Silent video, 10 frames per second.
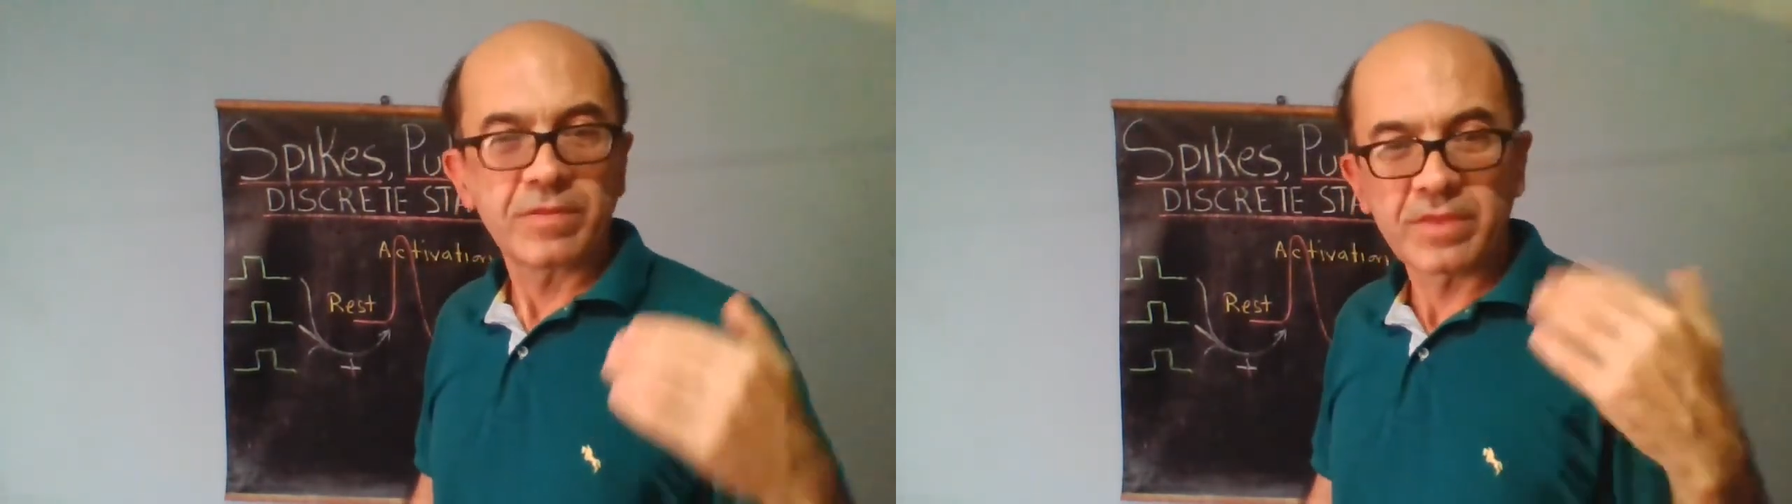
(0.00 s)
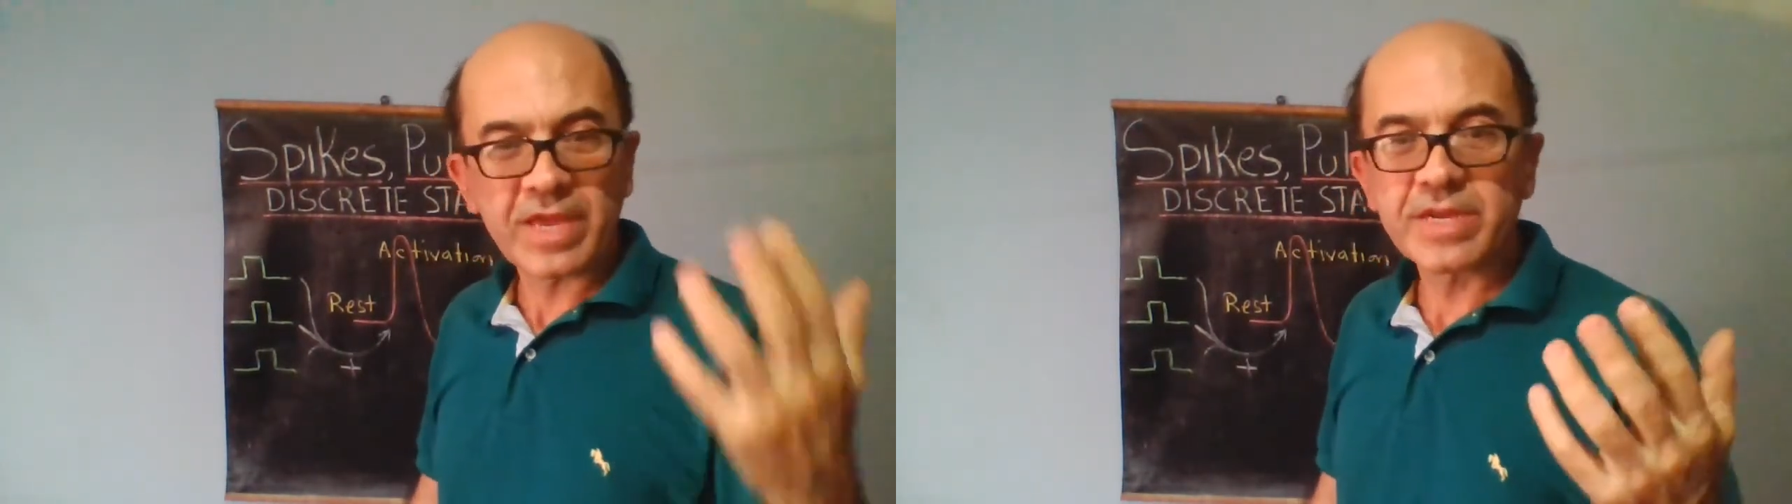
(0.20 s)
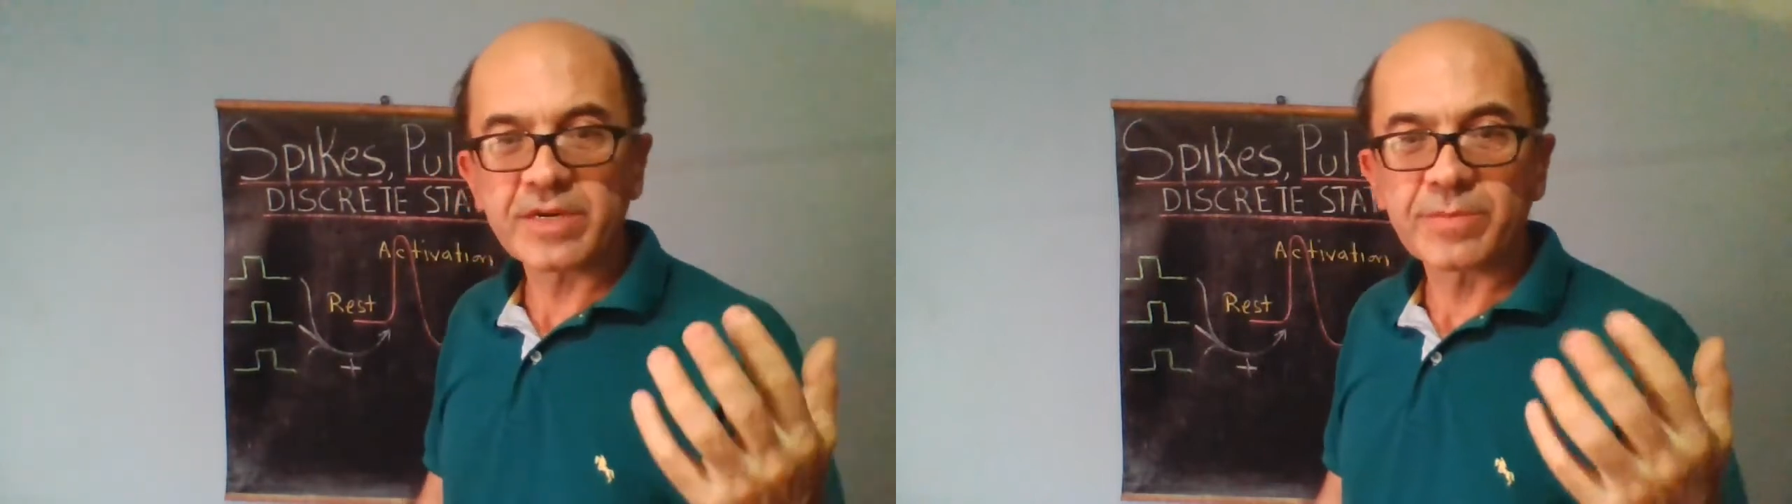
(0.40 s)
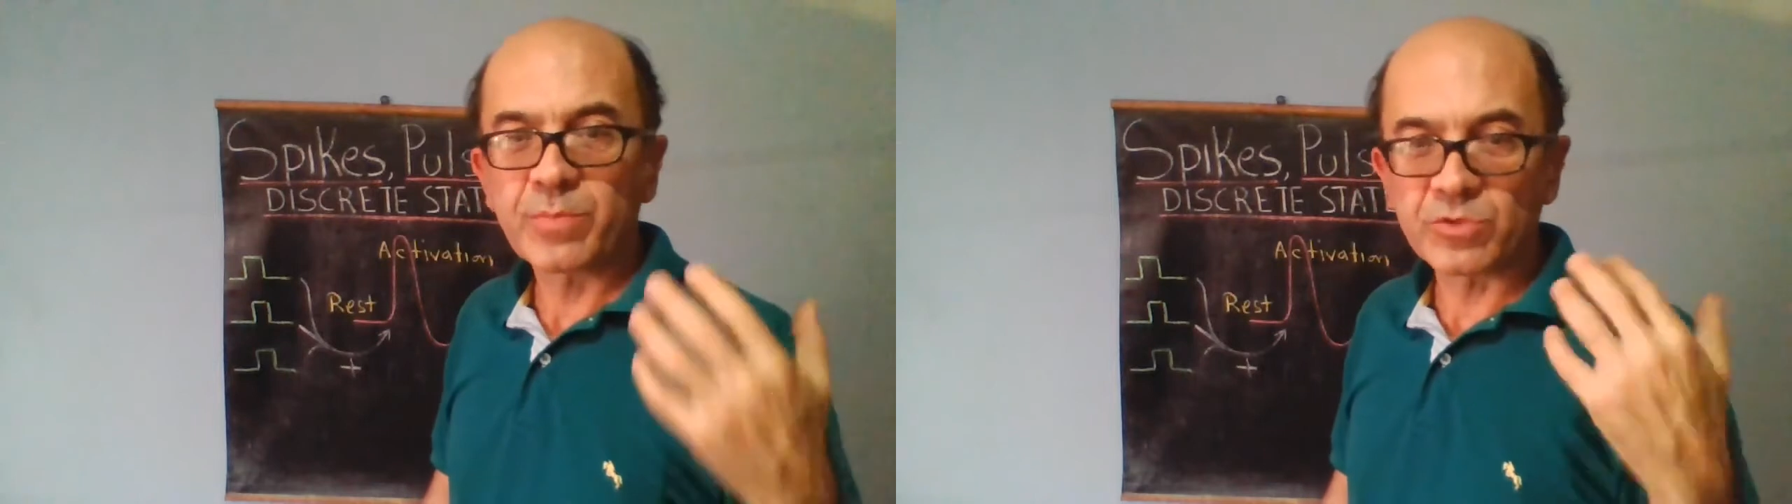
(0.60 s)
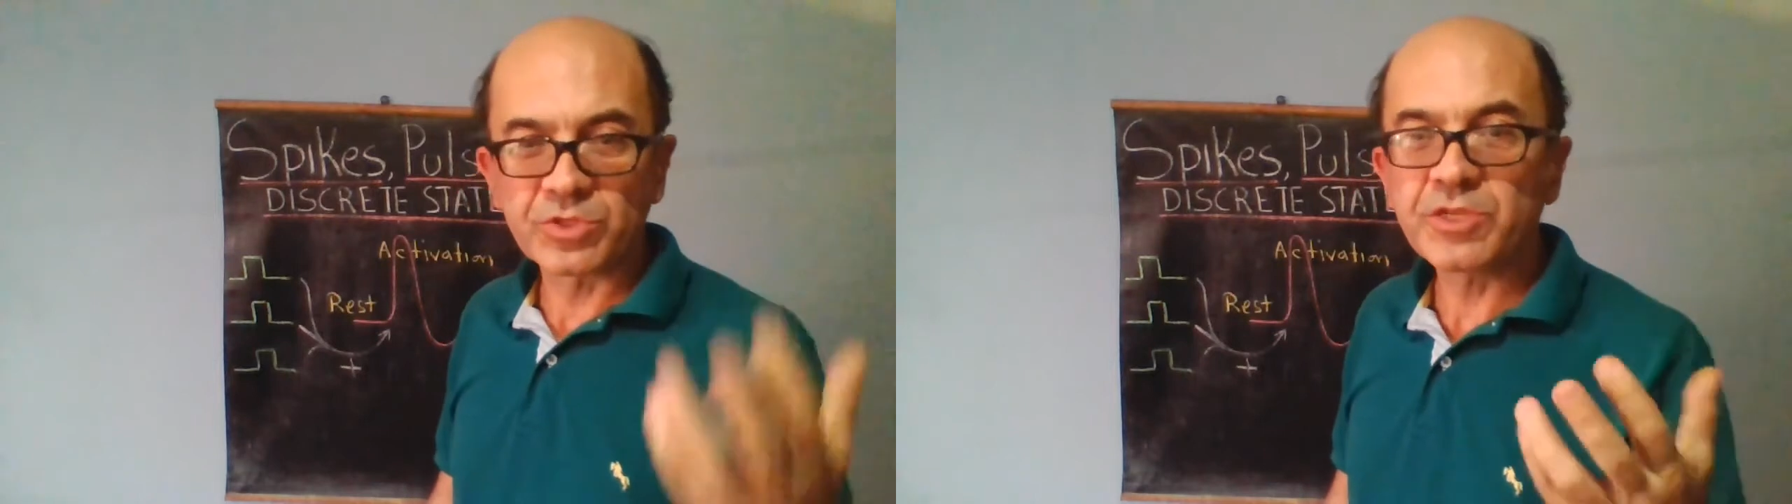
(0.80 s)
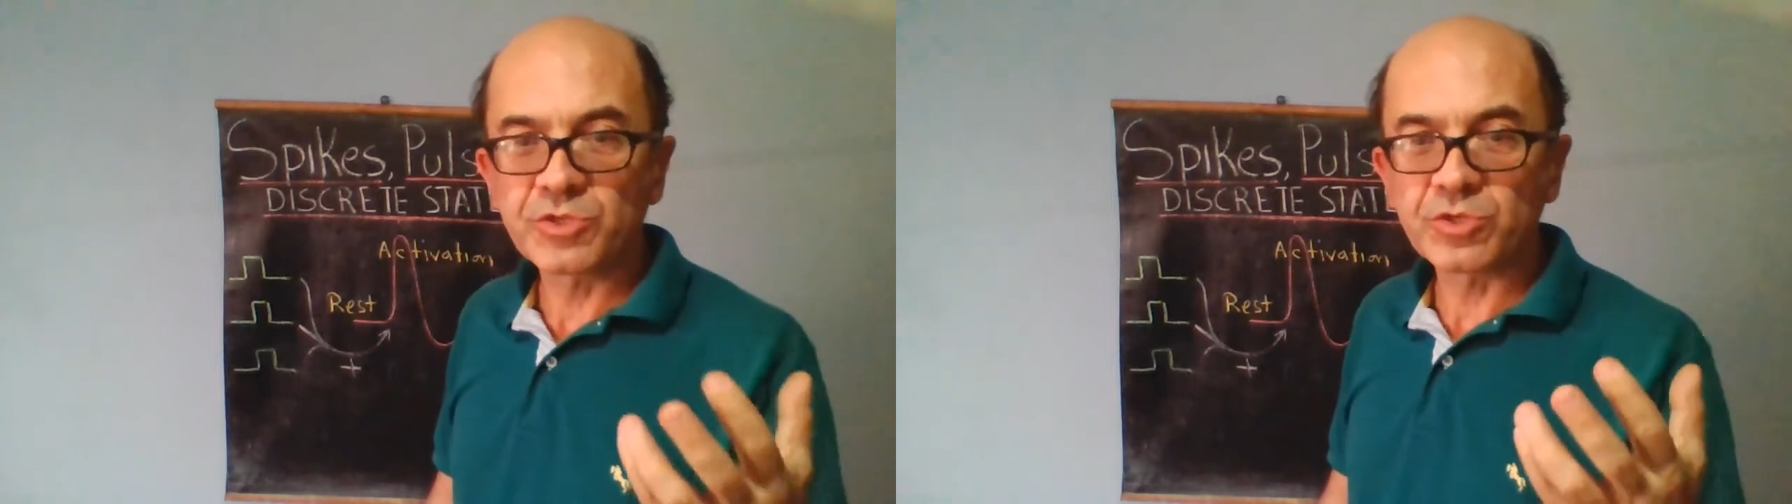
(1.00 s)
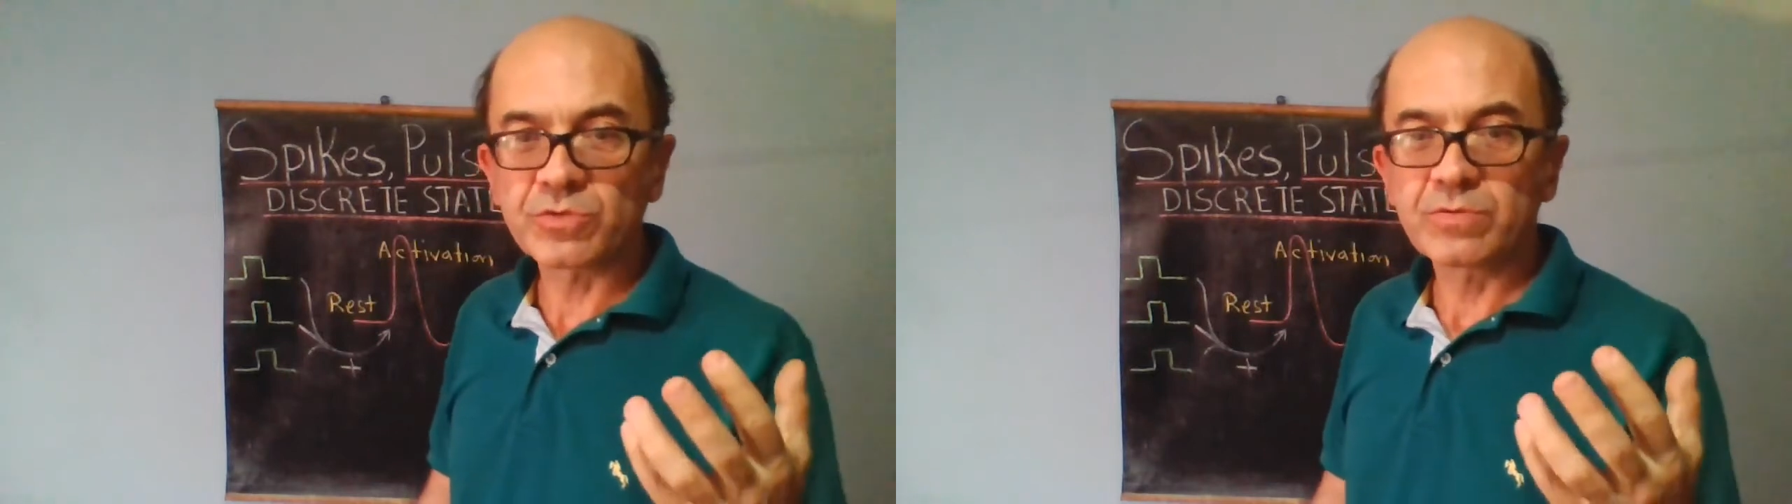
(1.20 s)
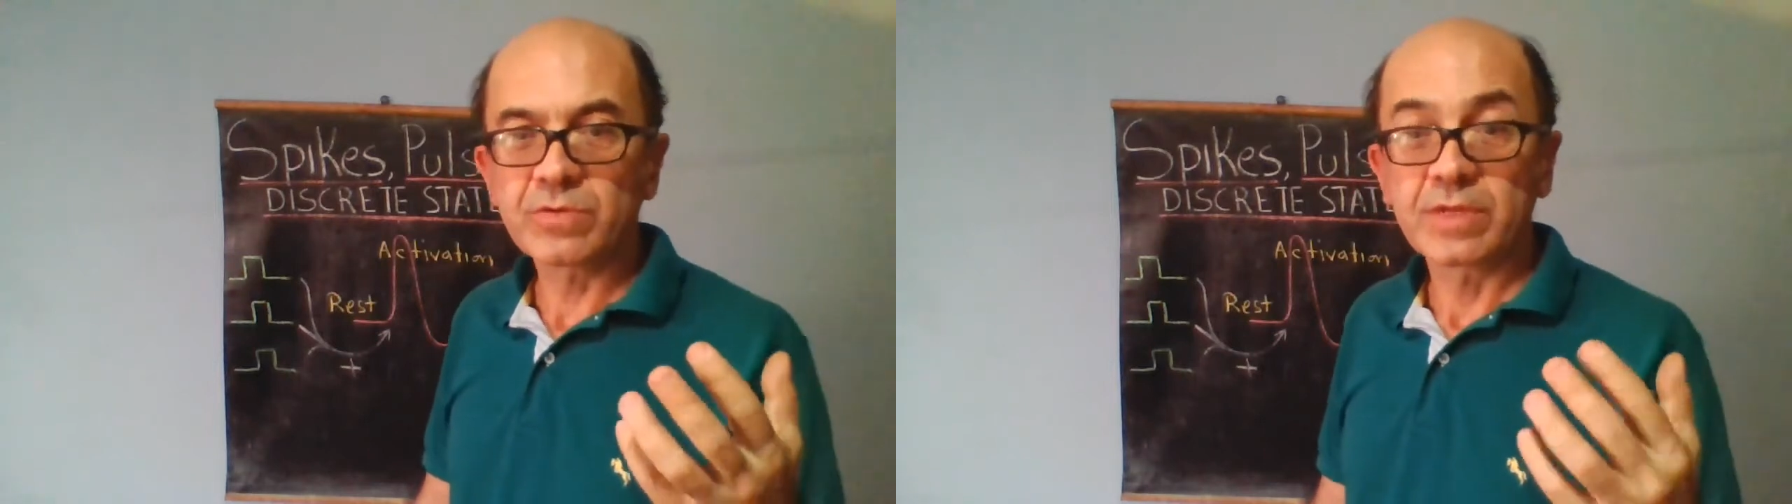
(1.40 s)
their position,